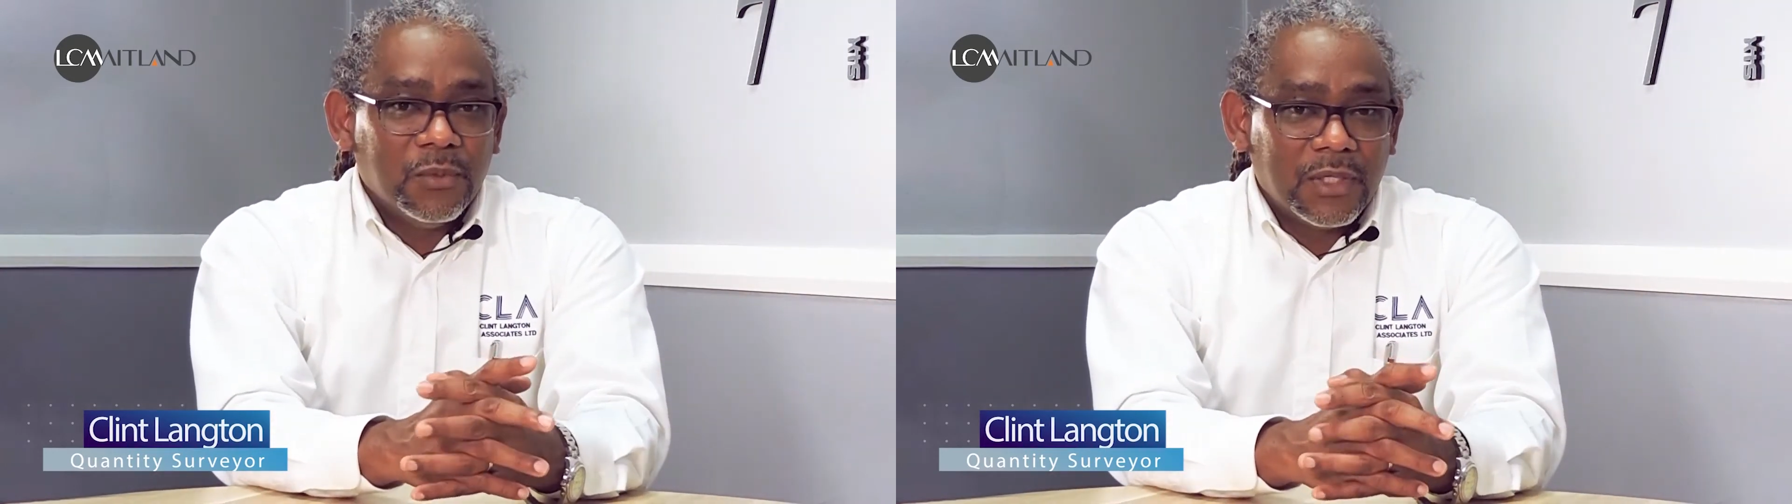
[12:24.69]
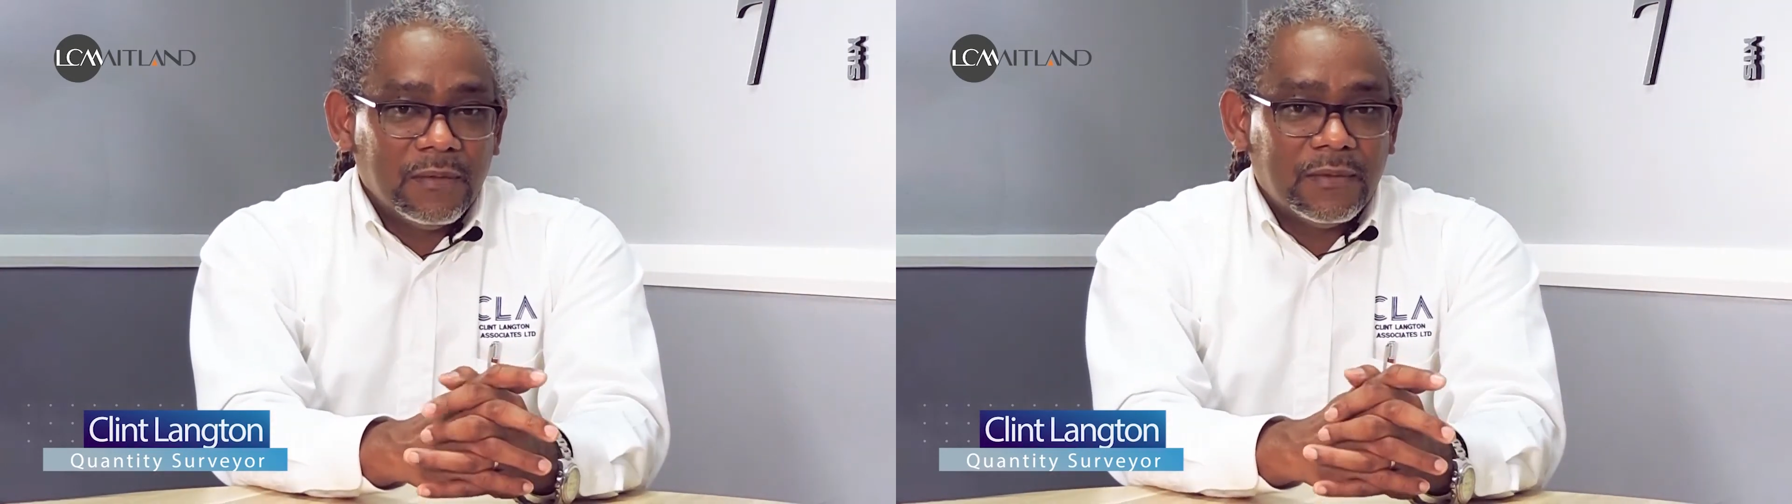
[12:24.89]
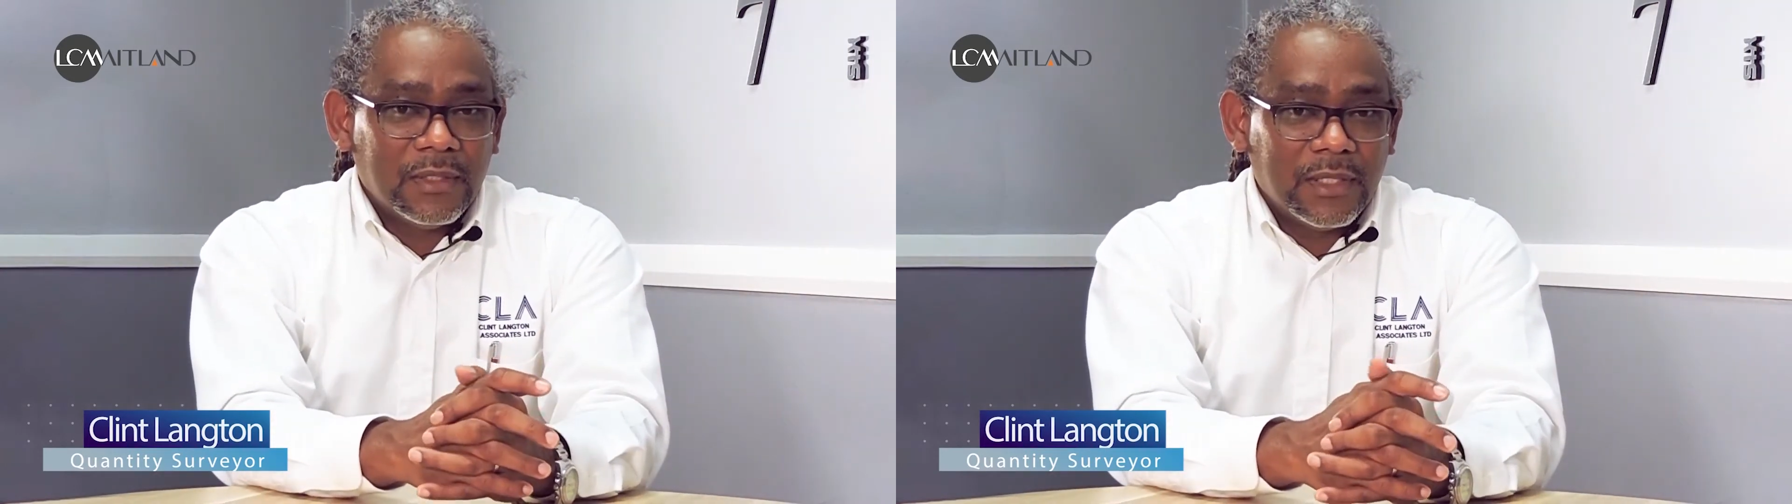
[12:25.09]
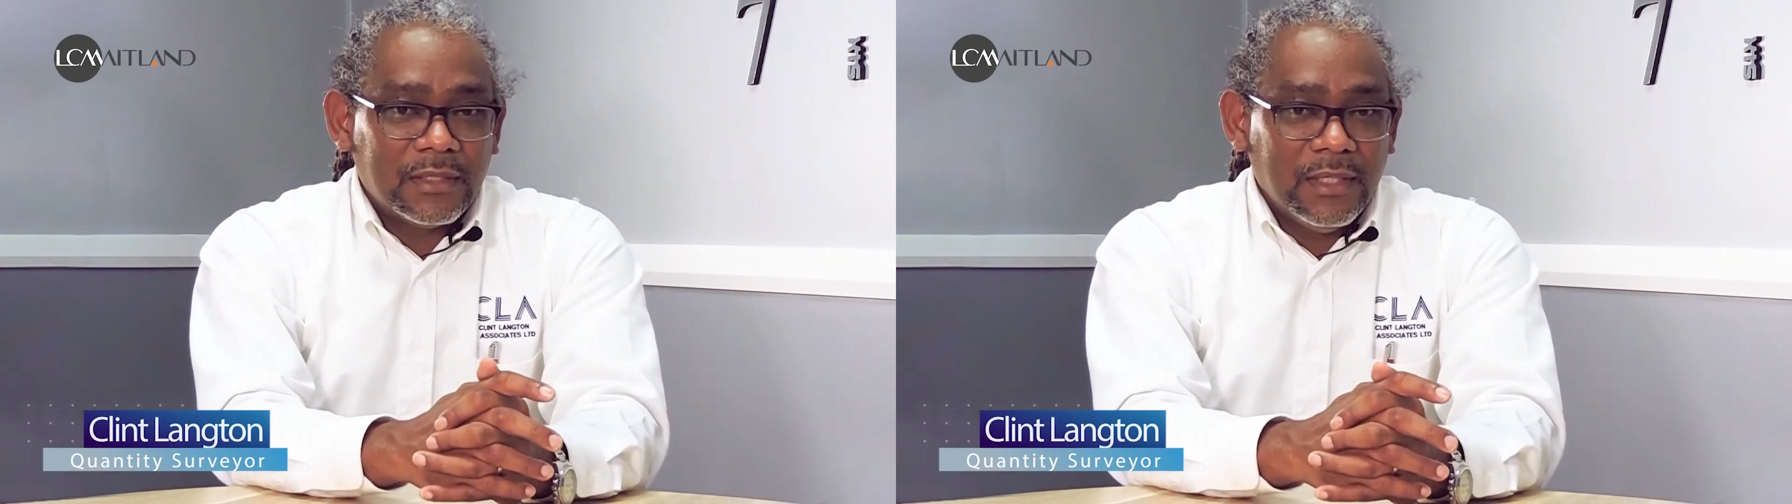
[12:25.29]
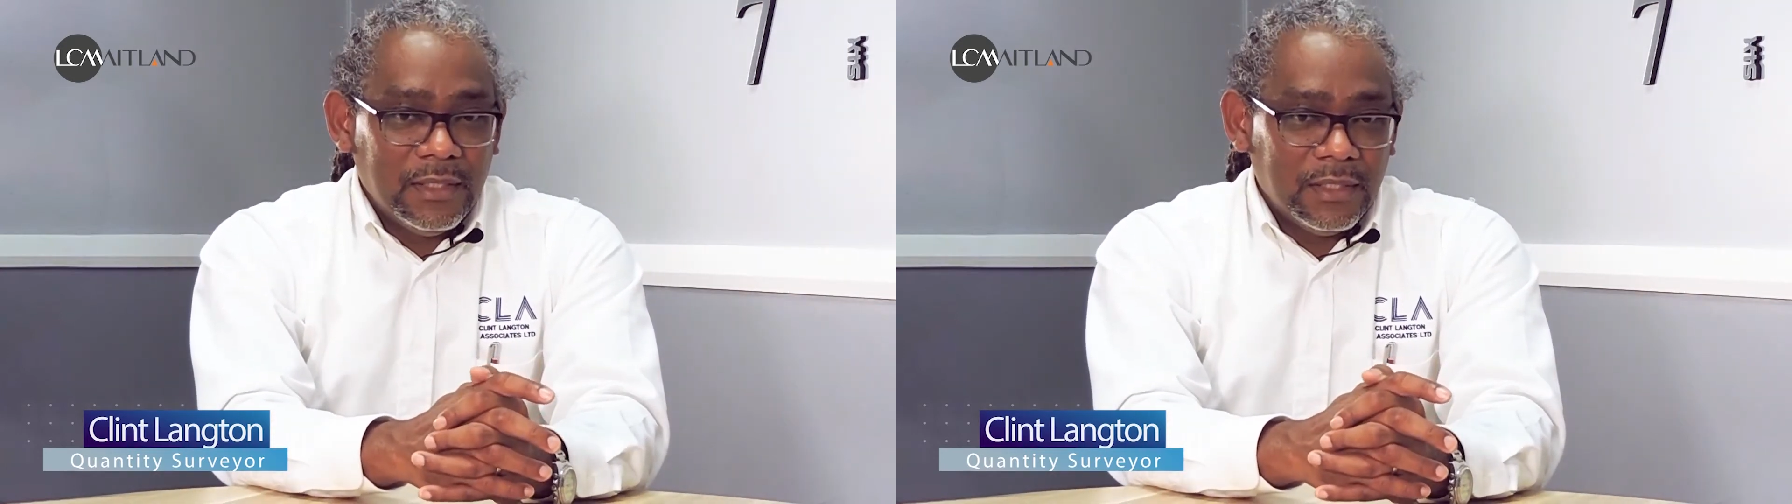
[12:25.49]
working for a
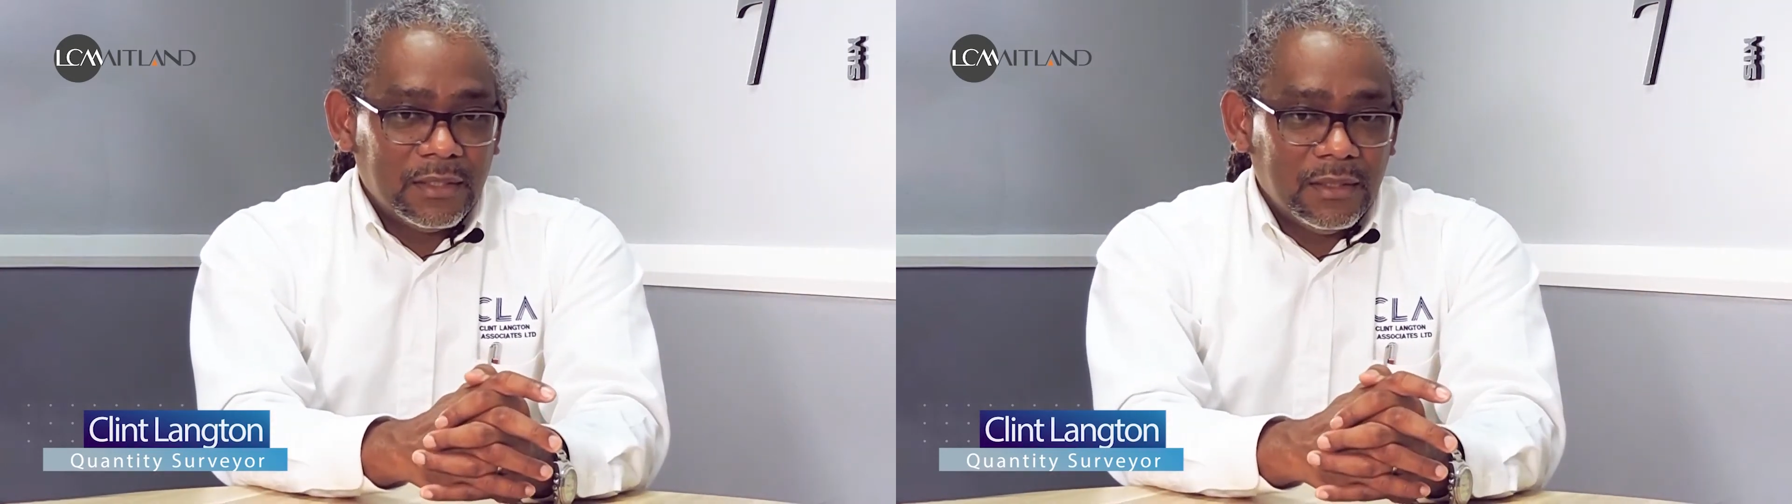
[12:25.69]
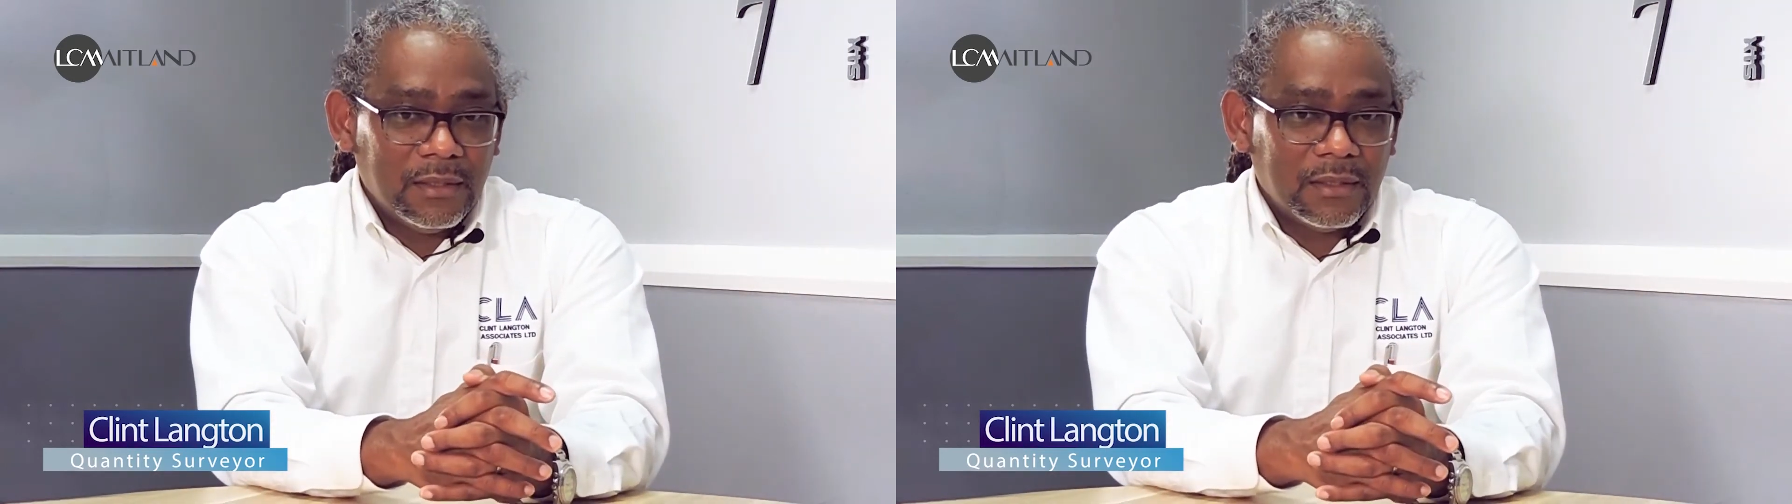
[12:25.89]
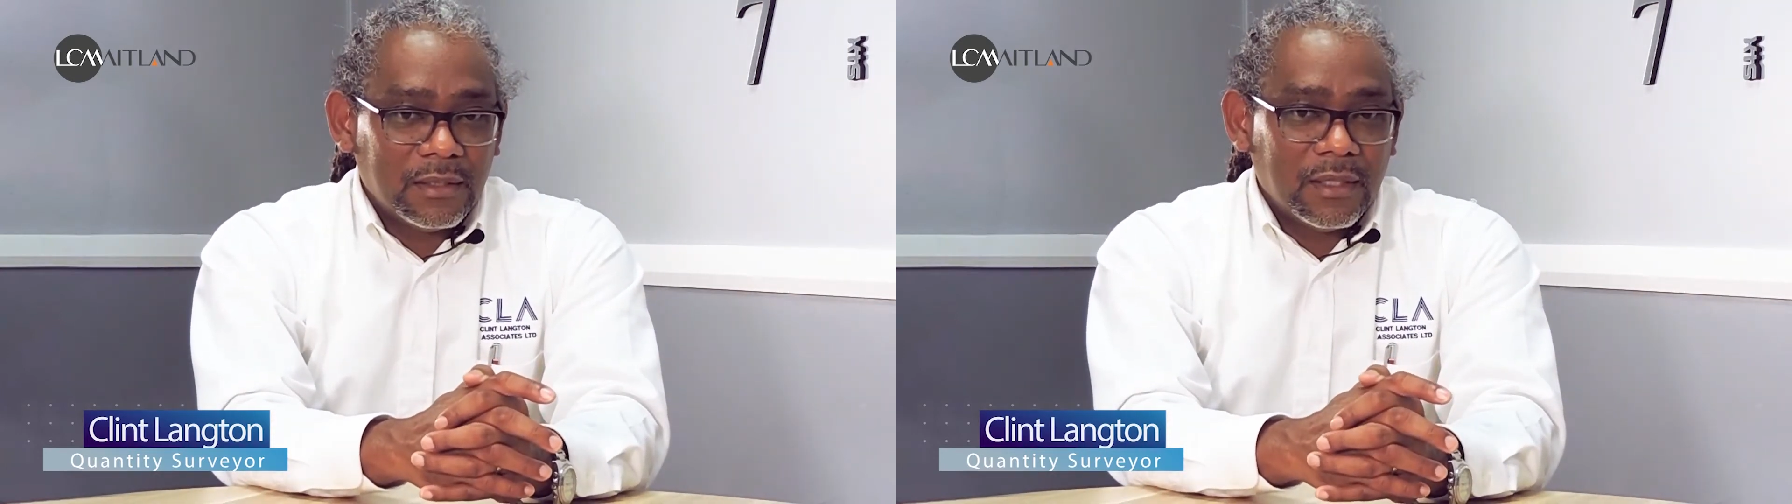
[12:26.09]
state agency